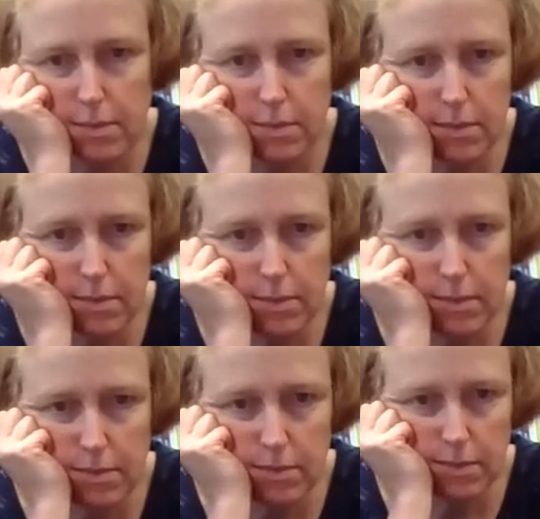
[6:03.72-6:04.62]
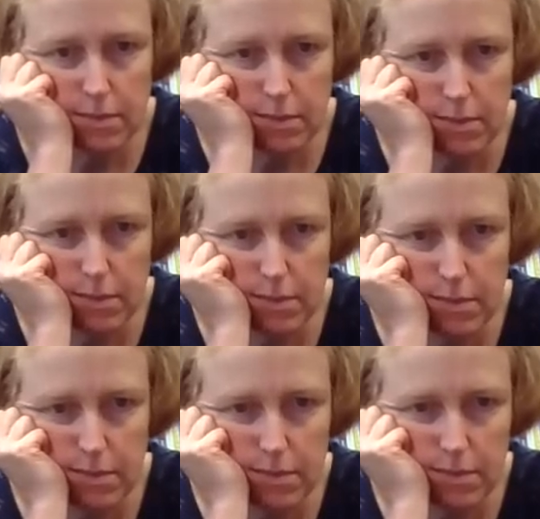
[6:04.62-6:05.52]

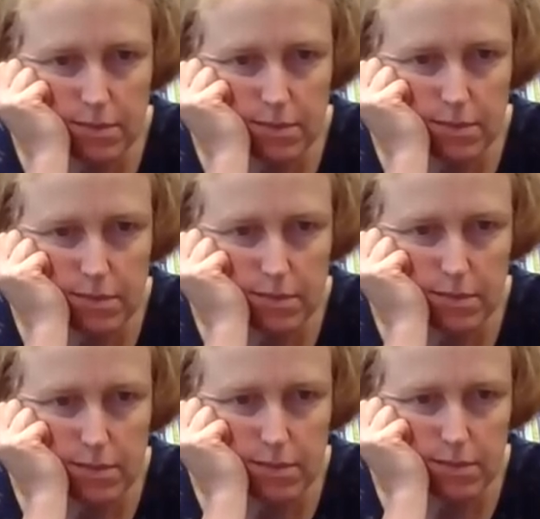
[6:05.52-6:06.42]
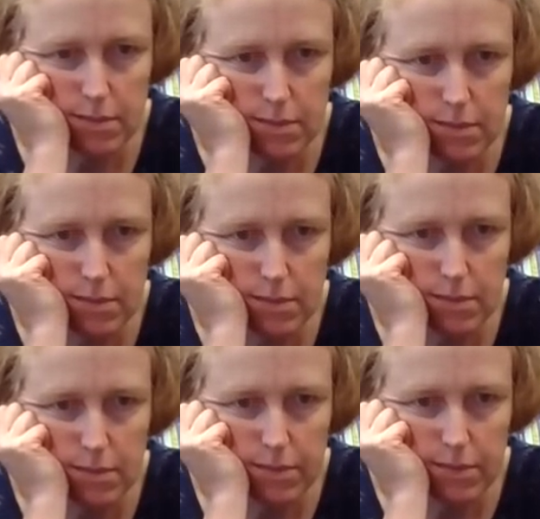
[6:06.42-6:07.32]

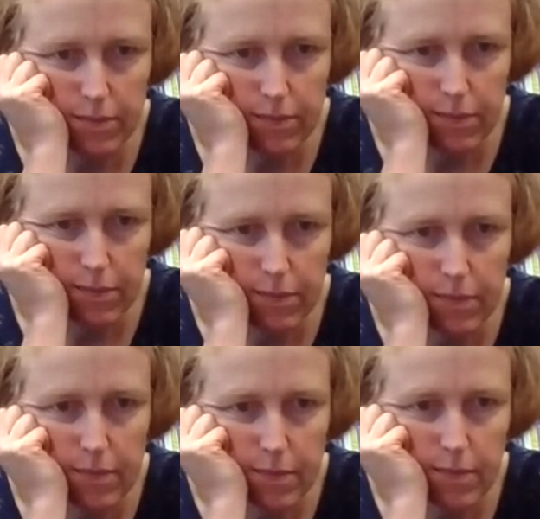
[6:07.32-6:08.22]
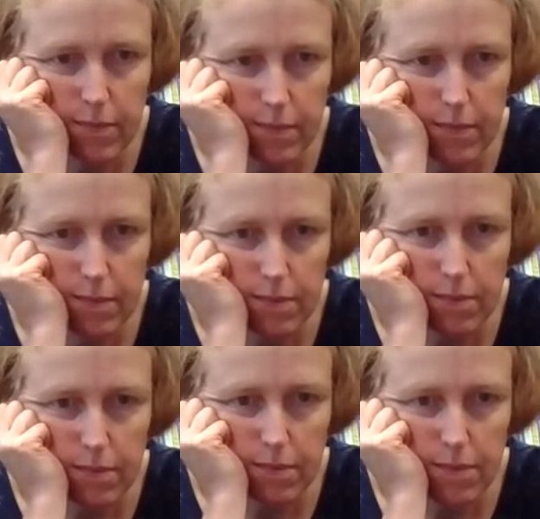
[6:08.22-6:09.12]

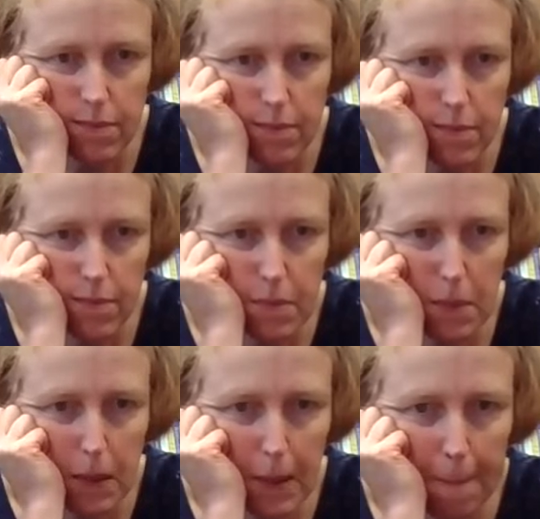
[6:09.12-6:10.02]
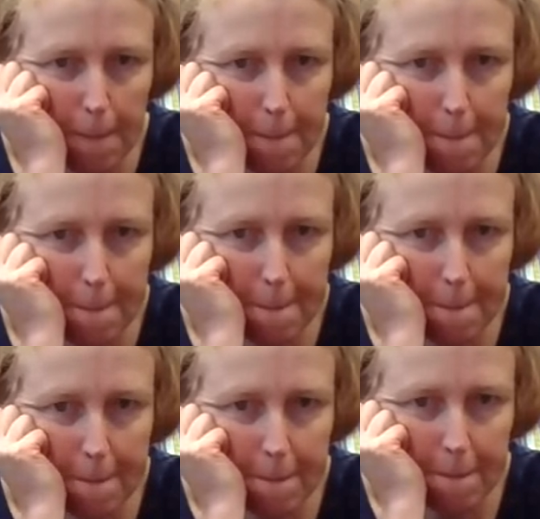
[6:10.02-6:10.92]

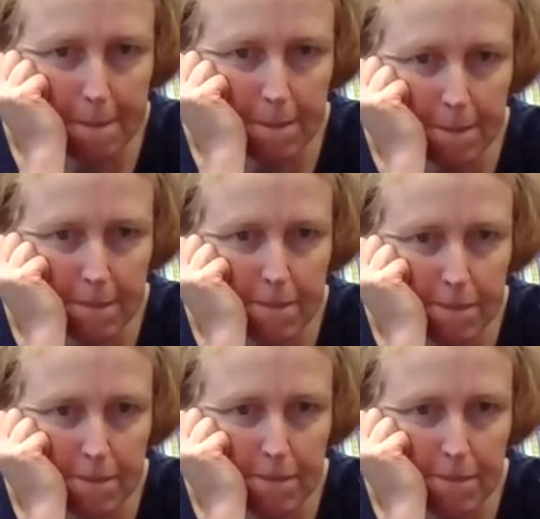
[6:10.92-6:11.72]
(silent)